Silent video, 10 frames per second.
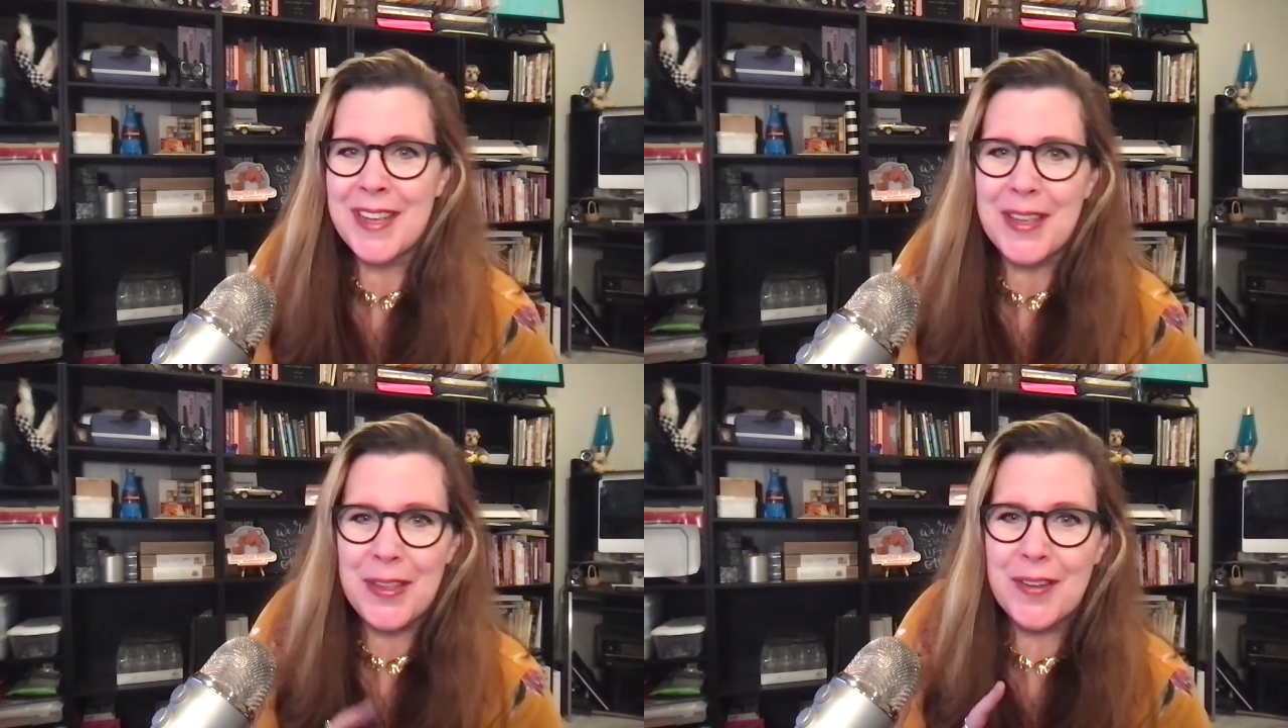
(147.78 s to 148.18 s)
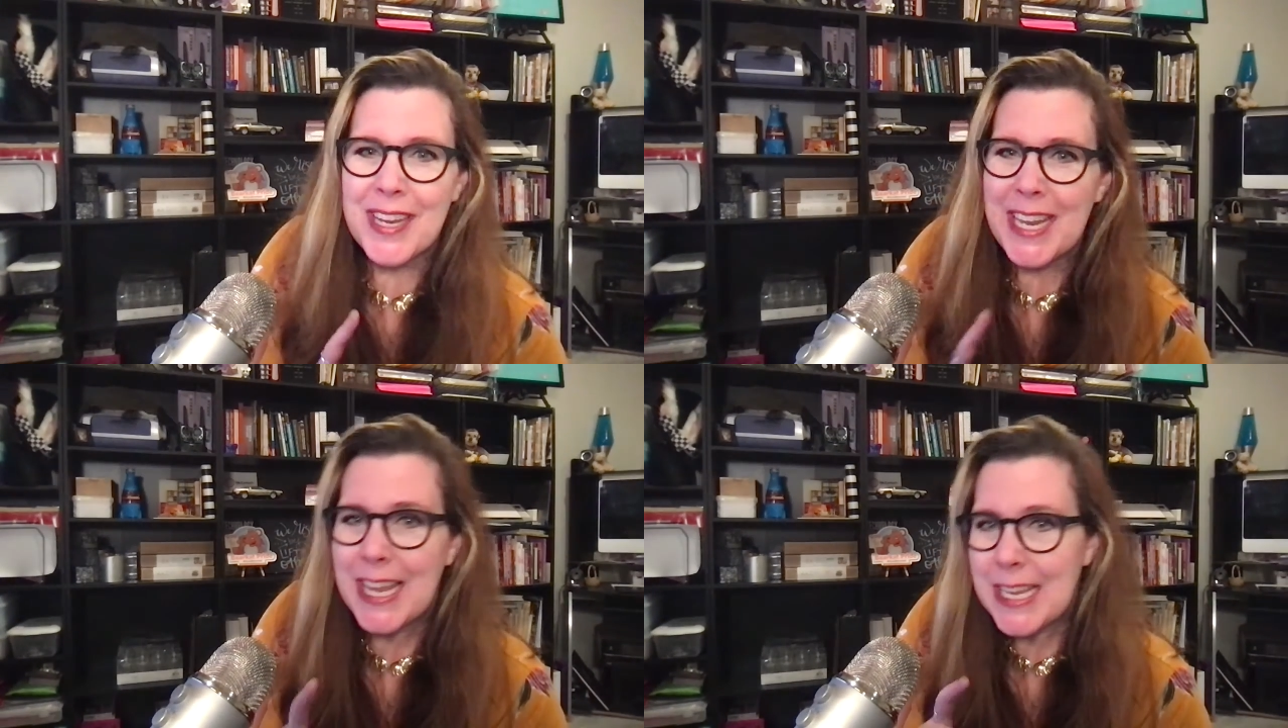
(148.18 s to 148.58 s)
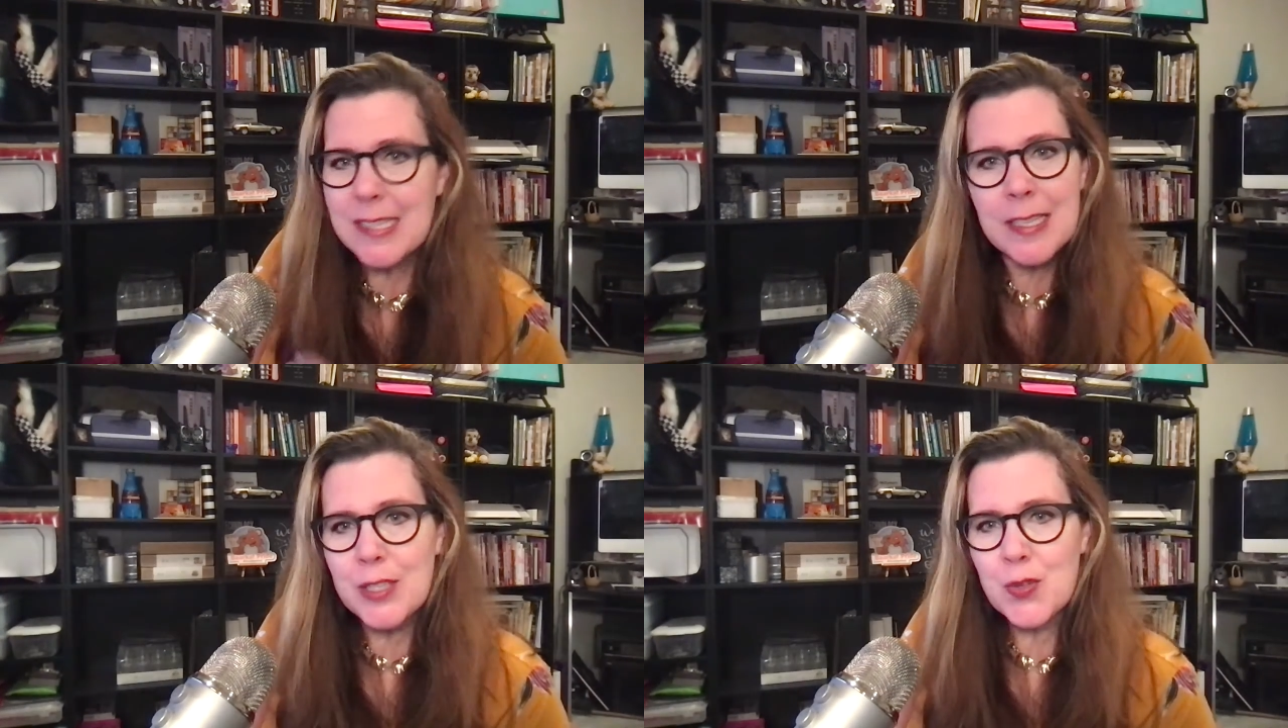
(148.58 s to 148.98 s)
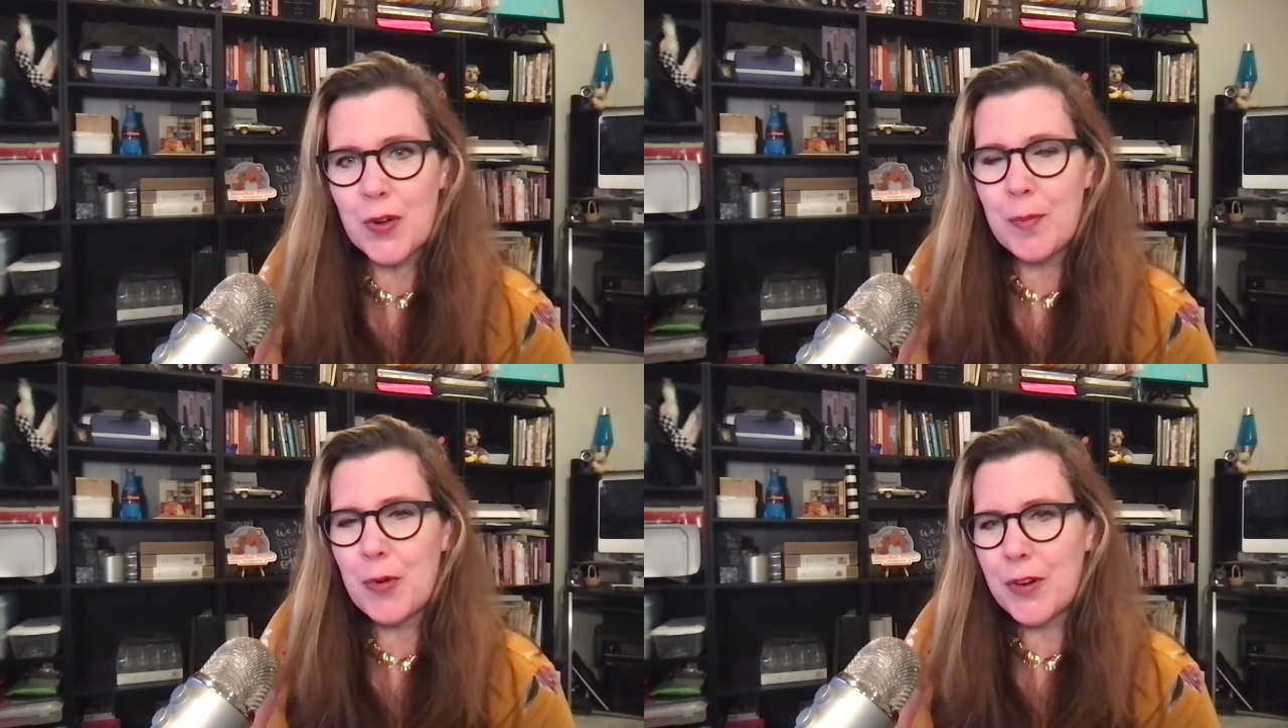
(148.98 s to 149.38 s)
You can easily
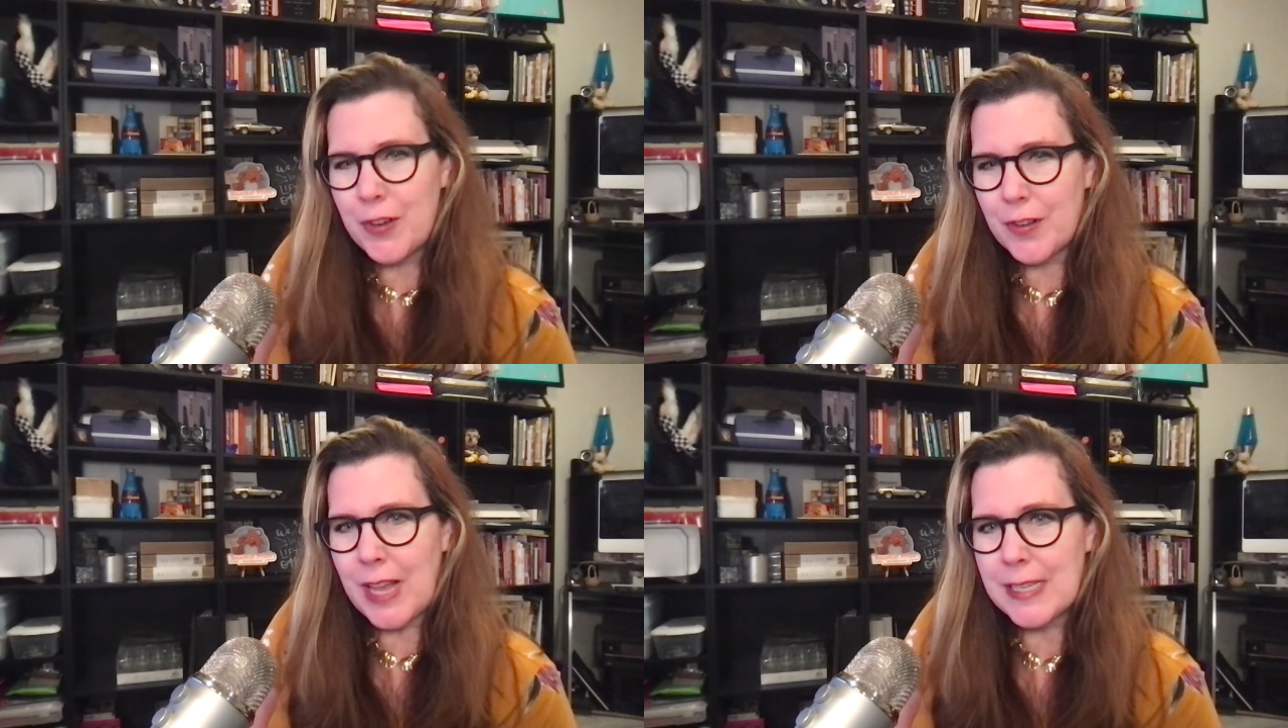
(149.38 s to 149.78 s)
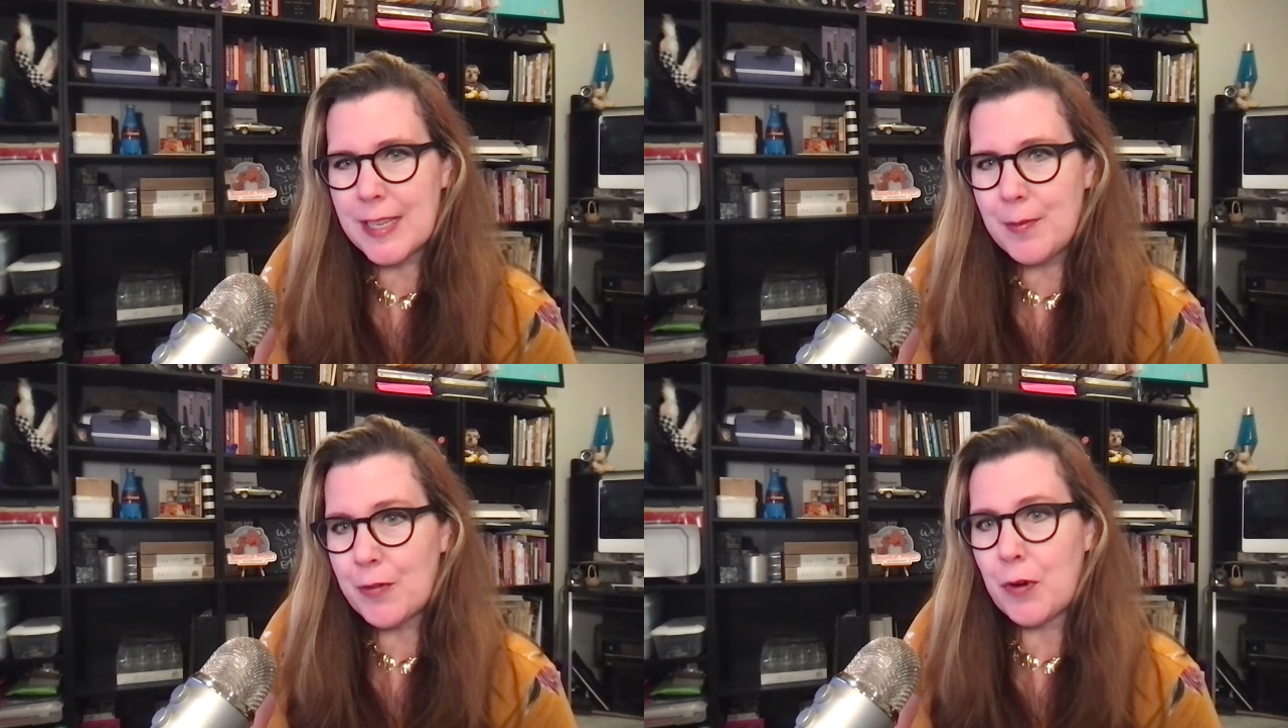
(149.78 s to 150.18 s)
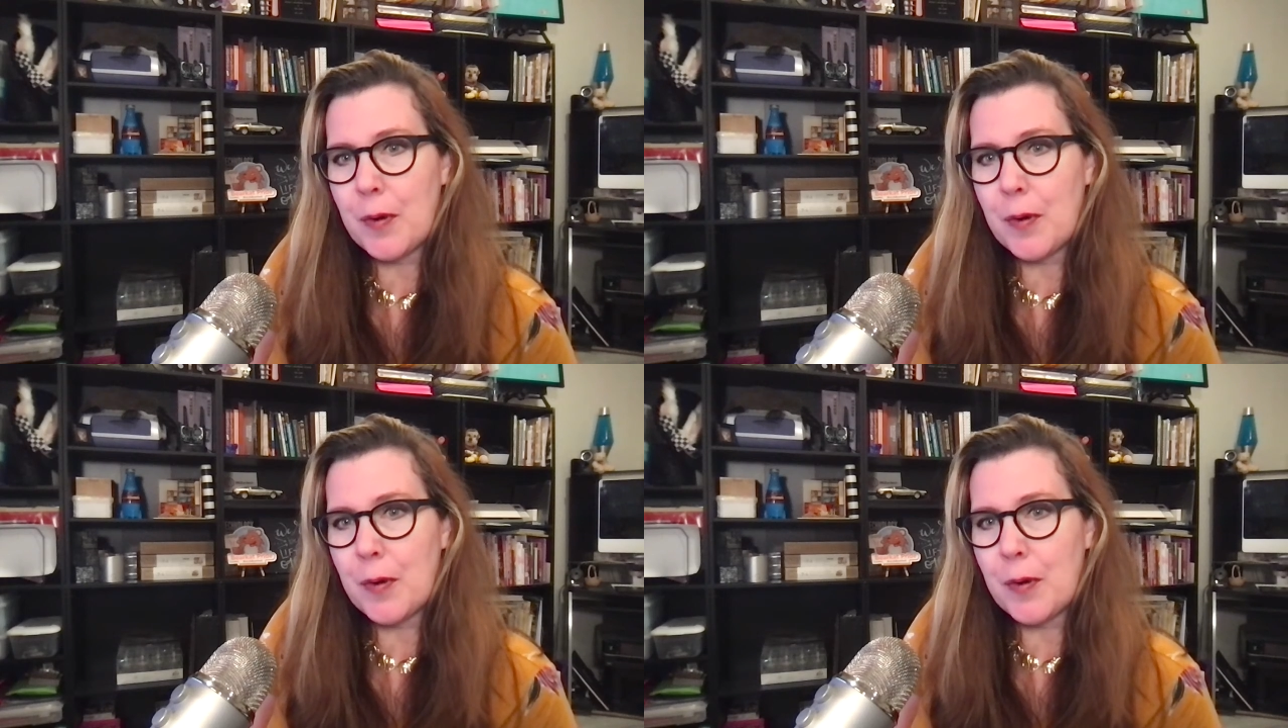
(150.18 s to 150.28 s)
storyboard your lesson before